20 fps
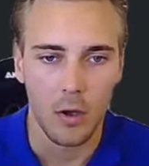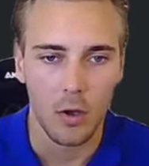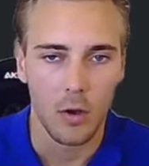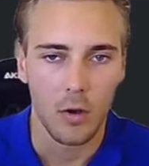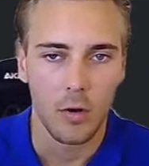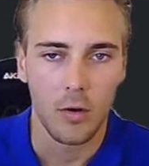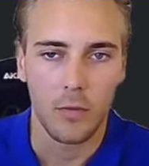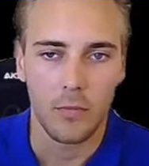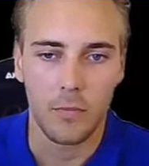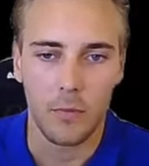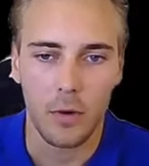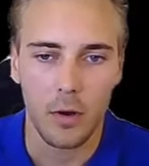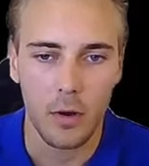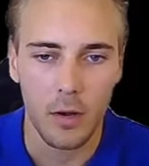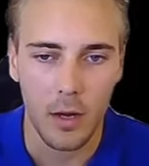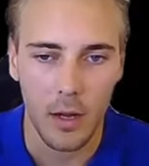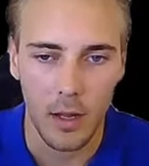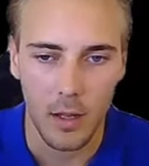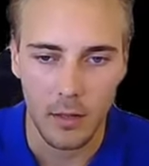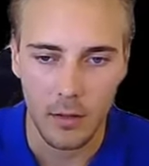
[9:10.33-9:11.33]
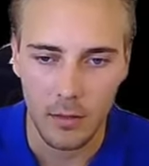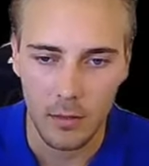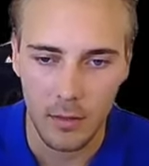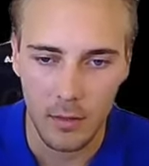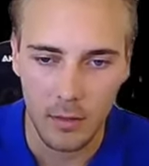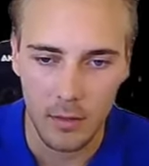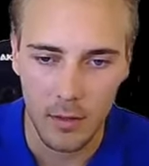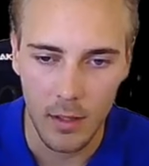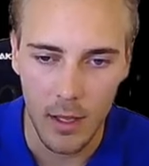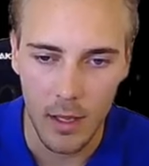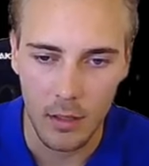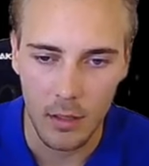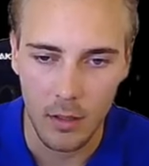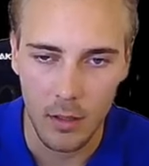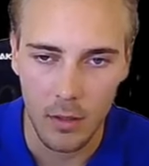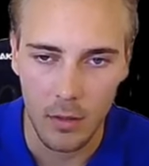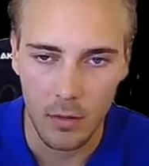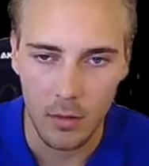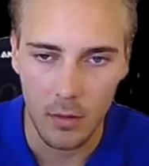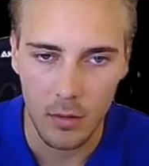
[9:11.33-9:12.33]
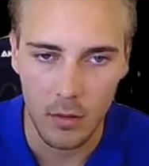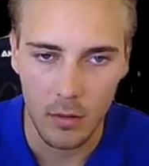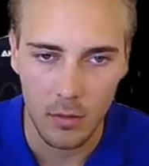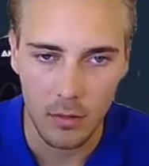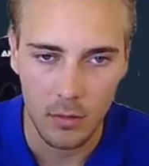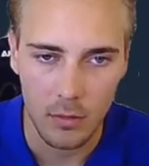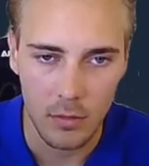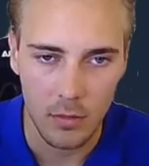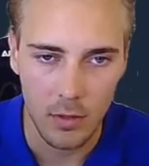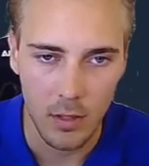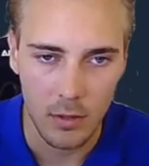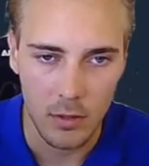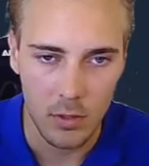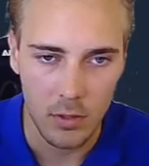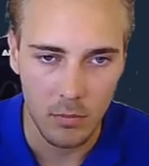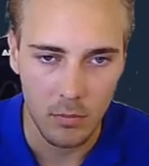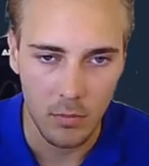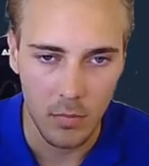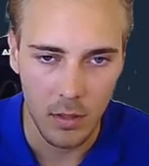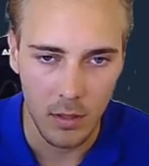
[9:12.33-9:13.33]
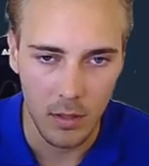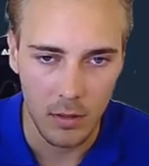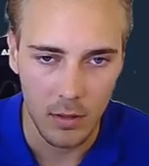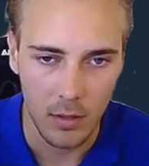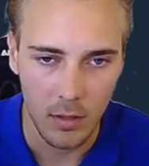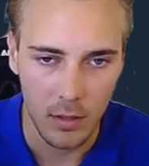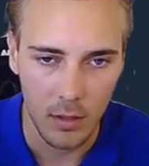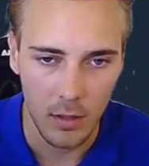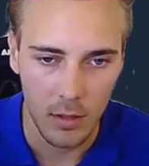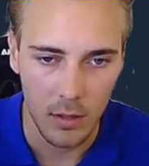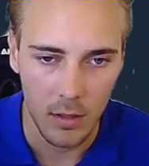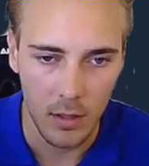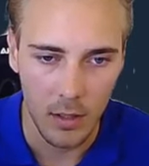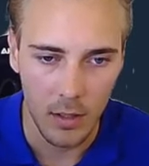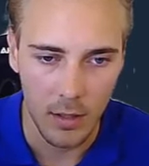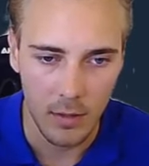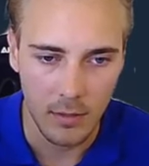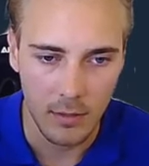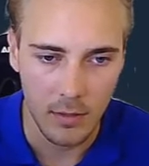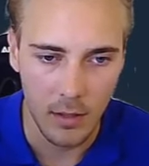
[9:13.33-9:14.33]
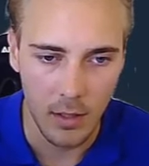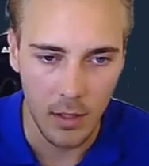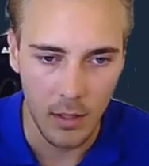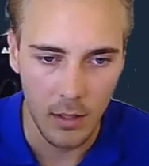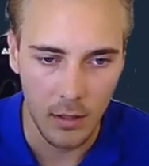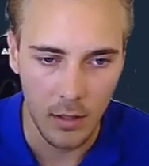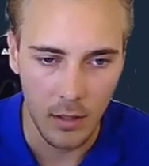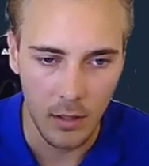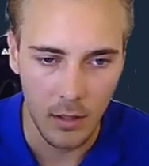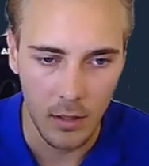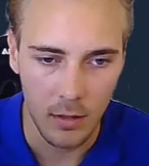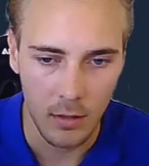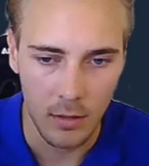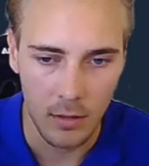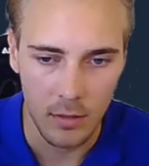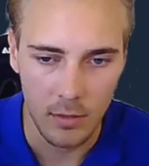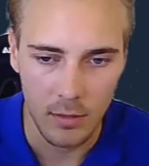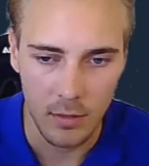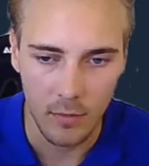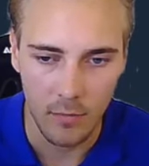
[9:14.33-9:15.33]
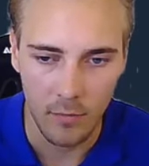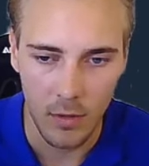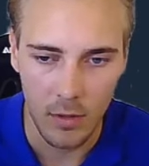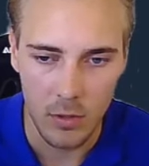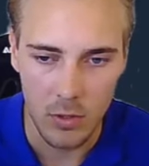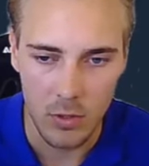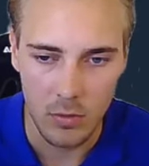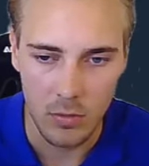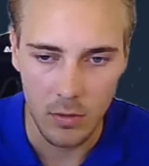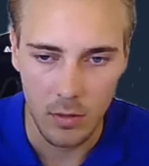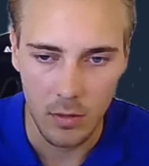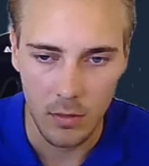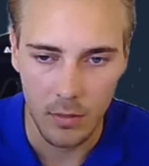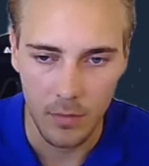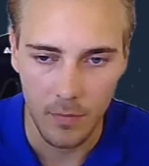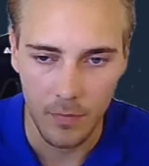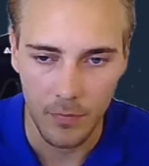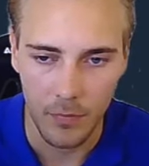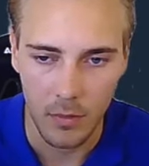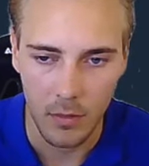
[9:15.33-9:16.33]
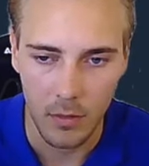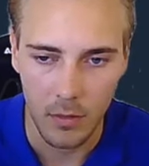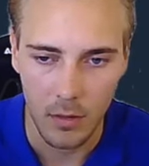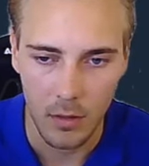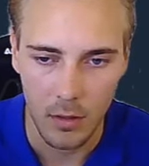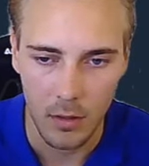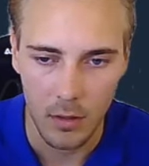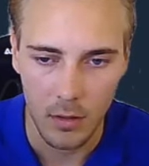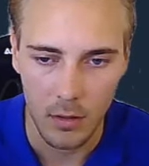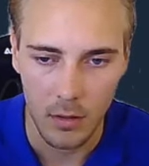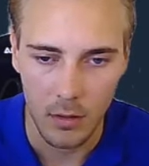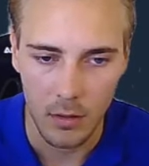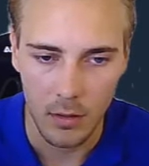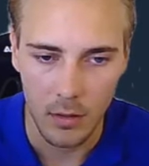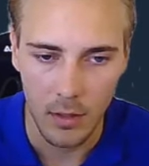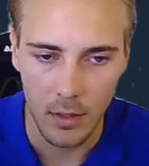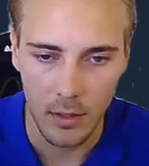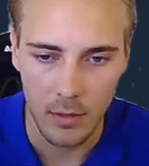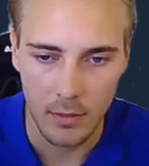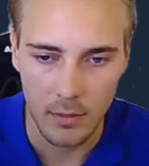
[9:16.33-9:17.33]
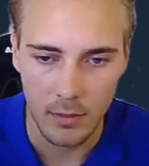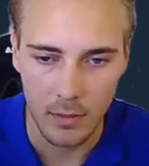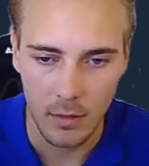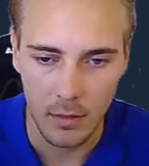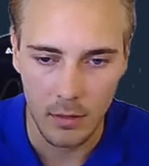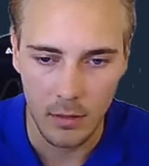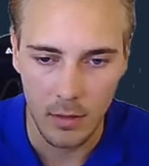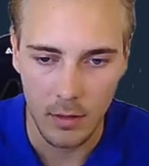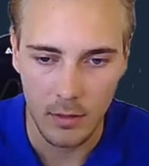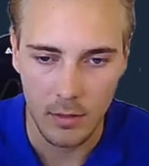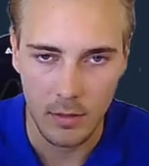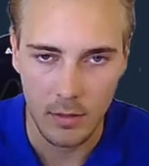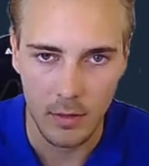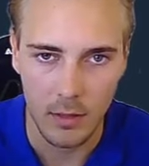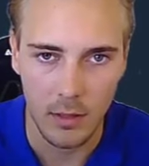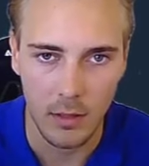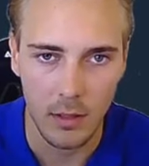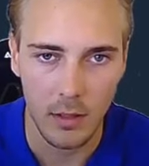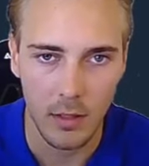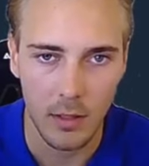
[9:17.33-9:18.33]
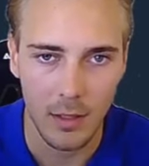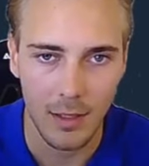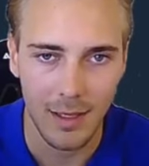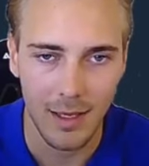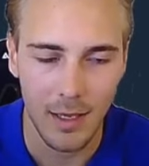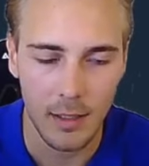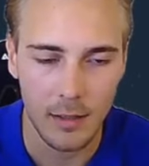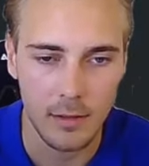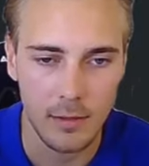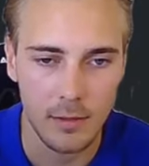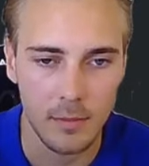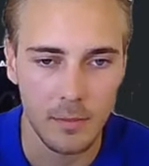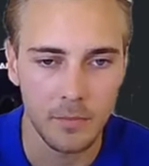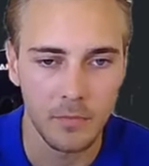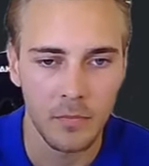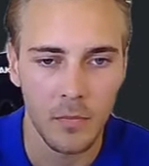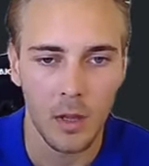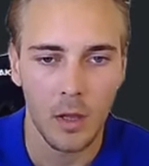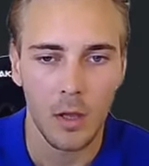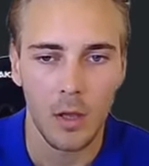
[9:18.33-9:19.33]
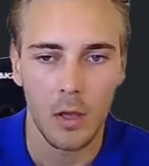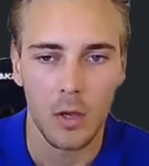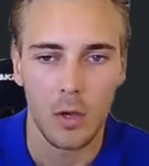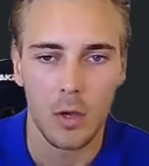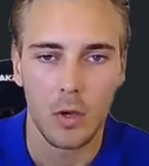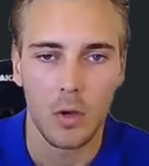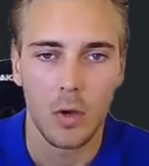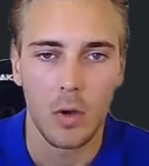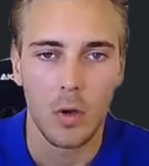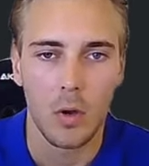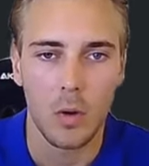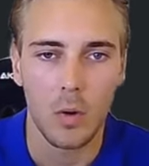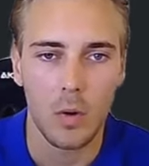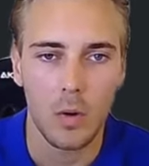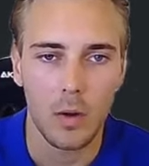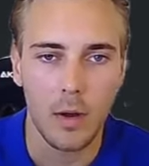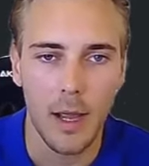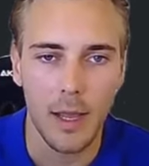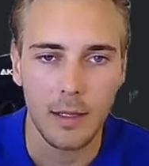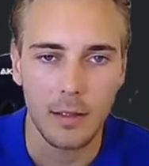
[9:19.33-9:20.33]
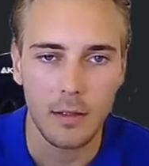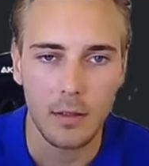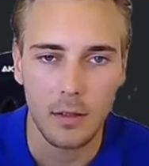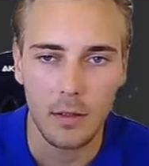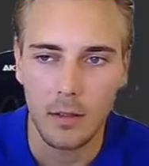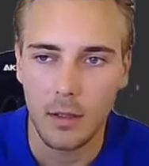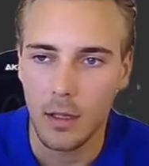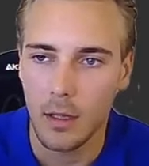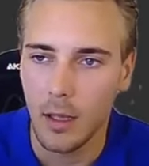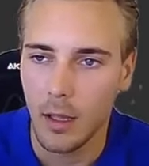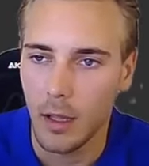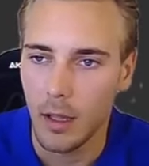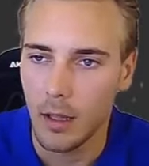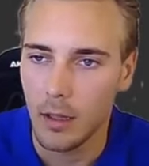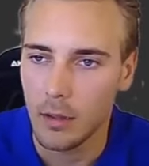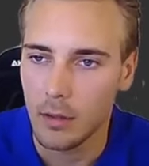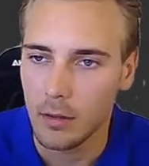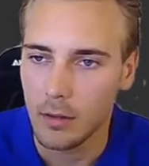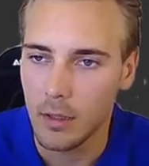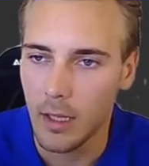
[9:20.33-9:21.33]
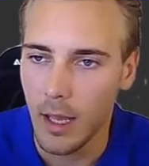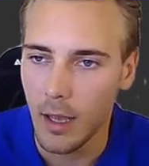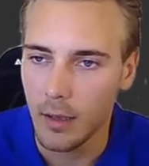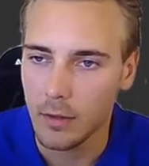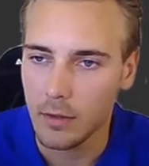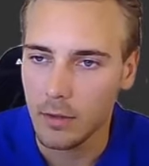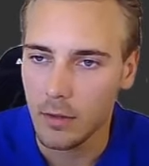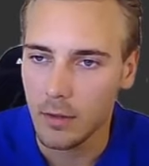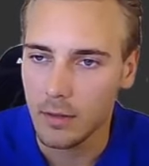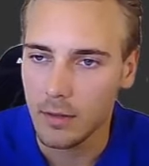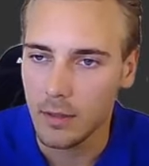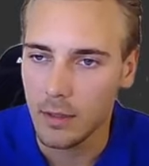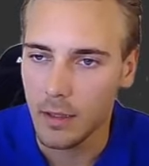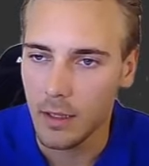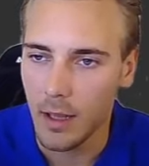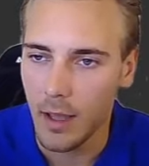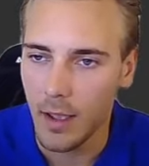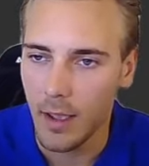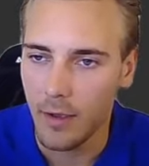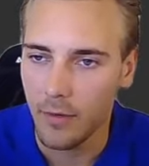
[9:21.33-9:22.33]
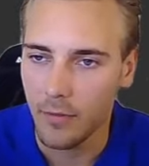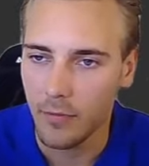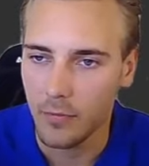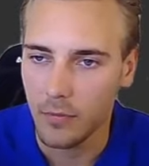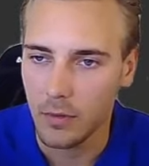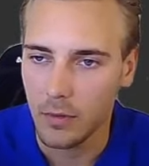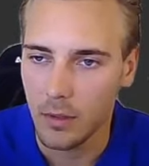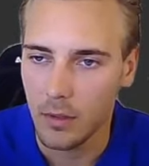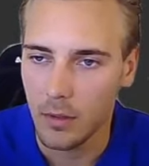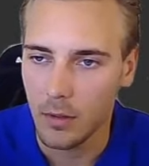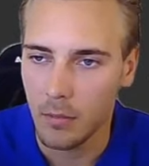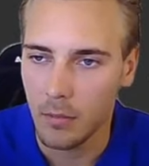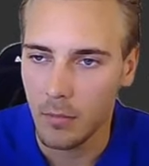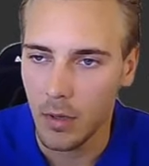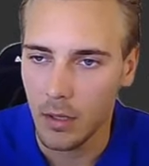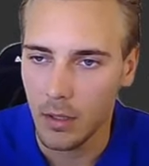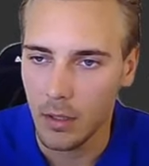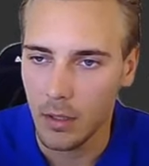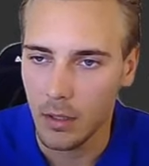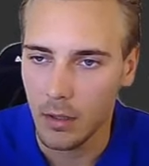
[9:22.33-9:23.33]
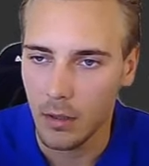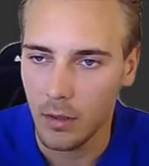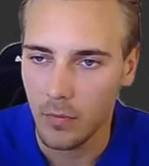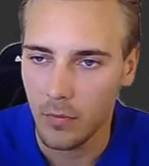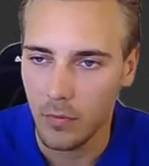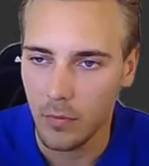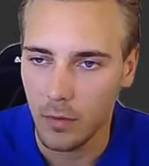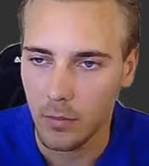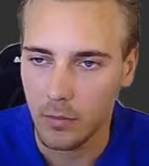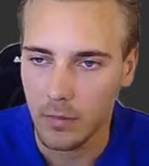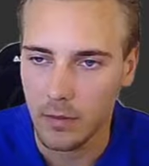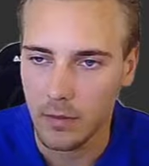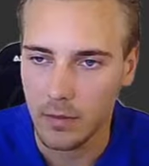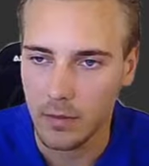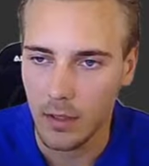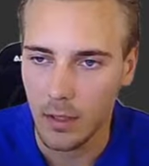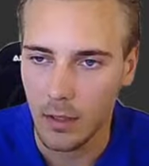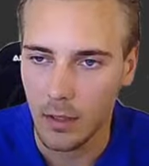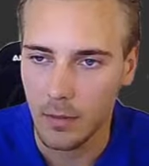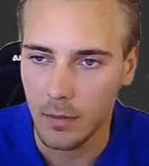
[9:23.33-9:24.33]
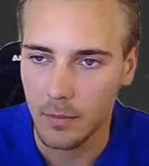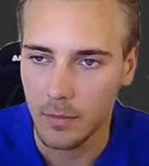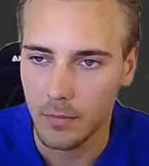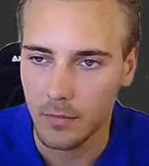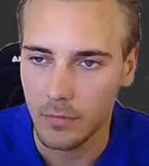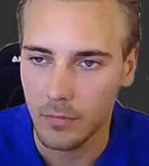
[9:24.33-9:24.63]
offer, and then that should mean that he has the AK in his inventory. Yes, that's the case. Alright, now as you can see that I have the money from the sale